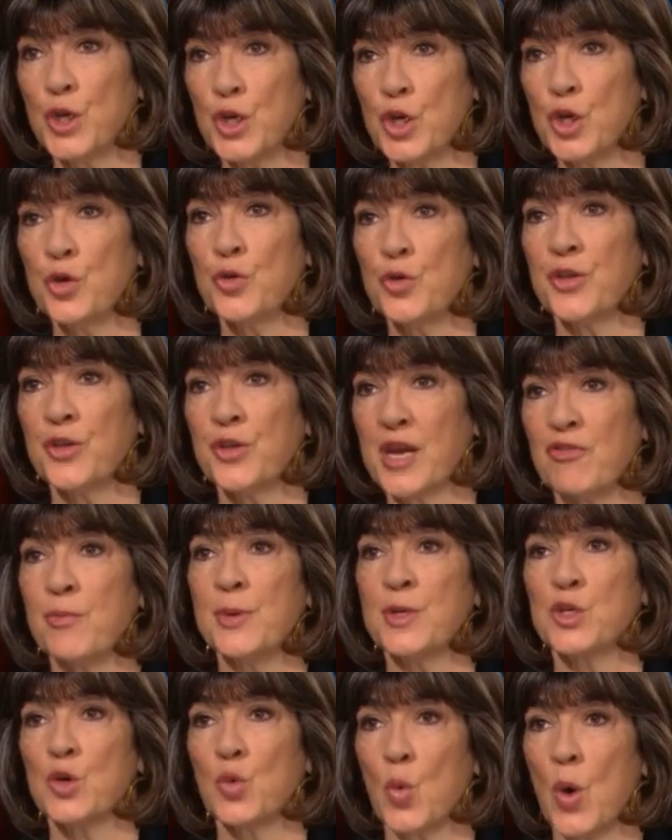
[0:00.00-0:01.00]
you, the
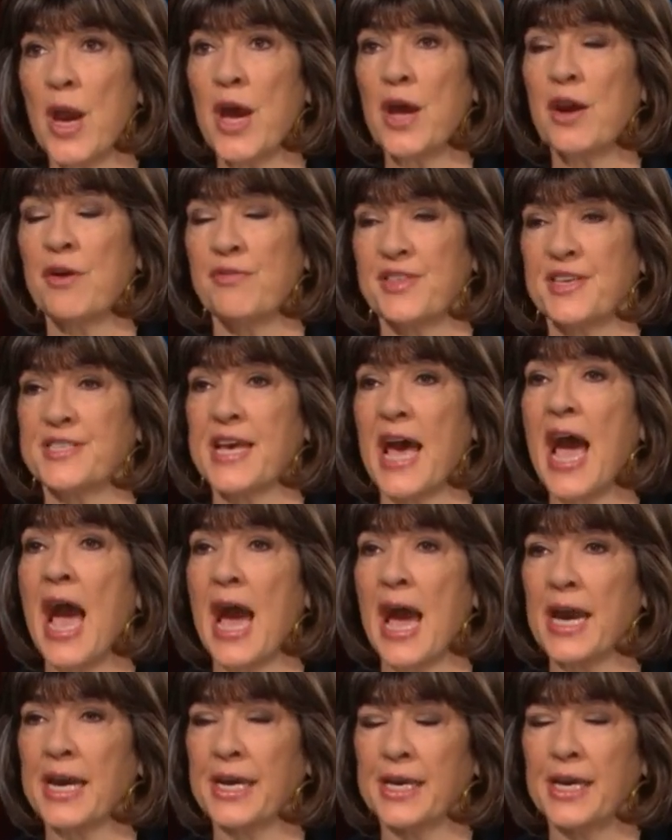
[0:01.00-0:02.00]
government, aware of this
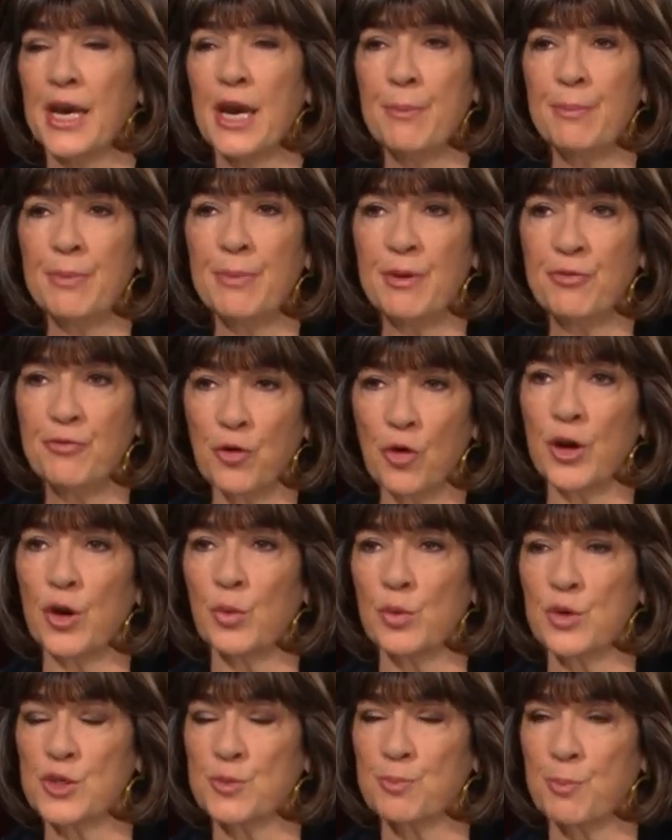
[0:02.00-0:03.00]
hack before it
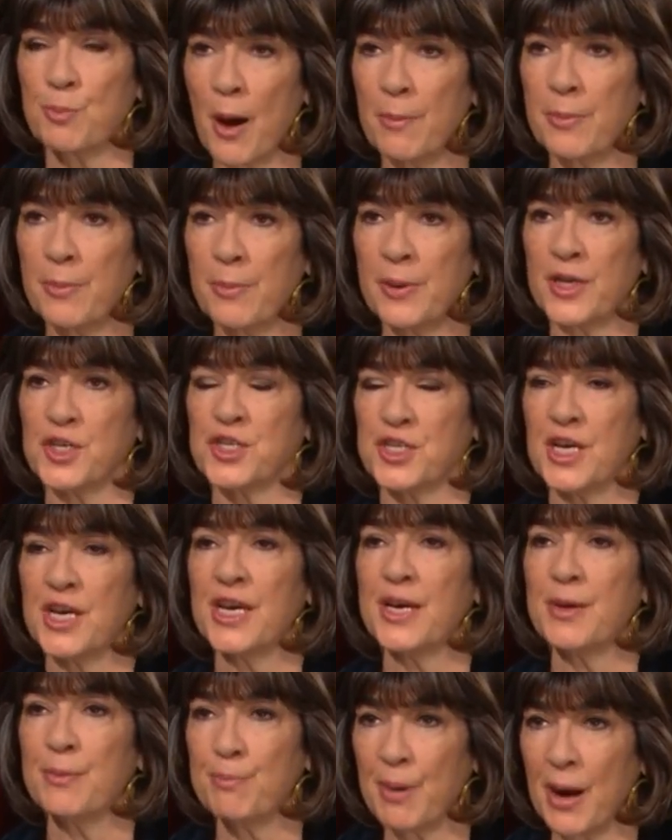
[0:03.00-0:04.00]
was published
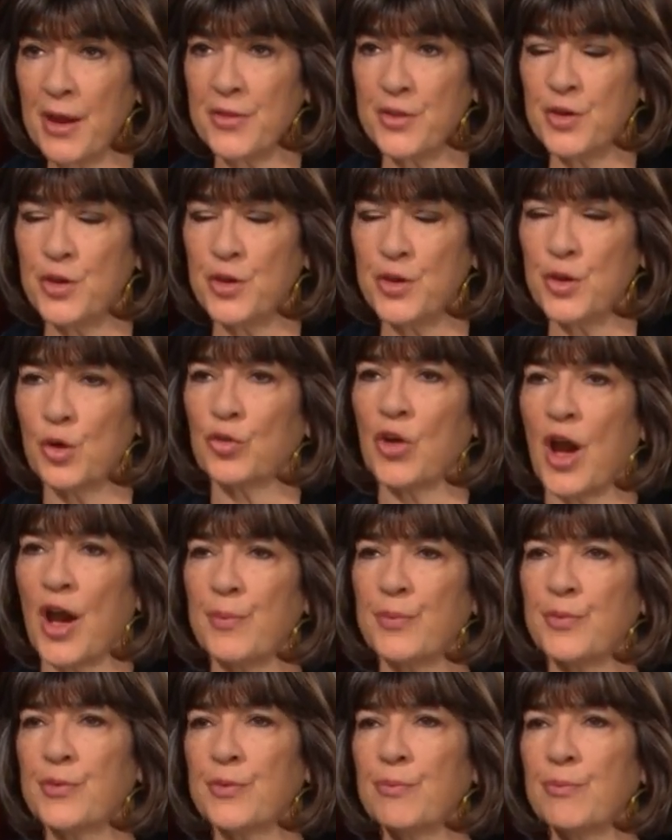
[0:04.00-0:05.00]
by the New York
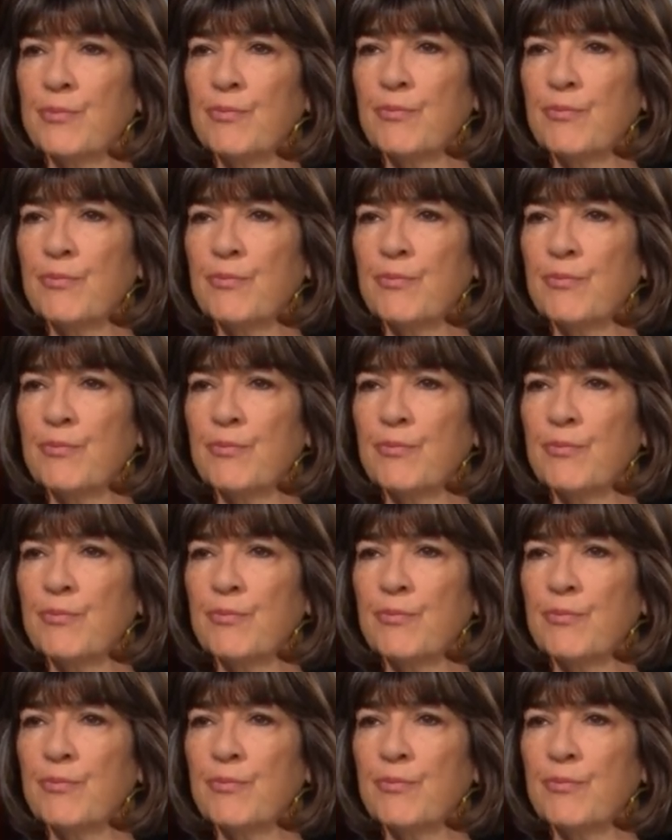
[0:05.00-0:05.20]
Times?